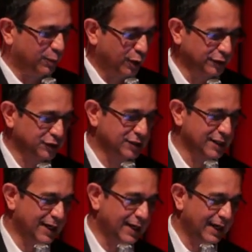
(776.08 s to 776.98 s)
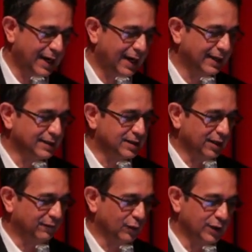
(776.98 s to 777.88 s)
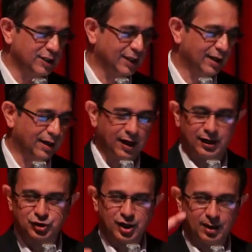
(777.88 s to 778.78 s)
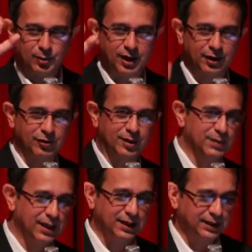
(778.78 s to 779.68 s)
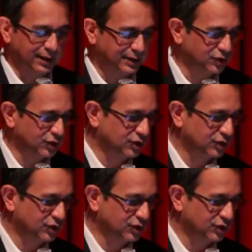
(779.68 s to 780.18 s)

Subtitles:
POTS, and if you're eating a large carbohydrate meal, a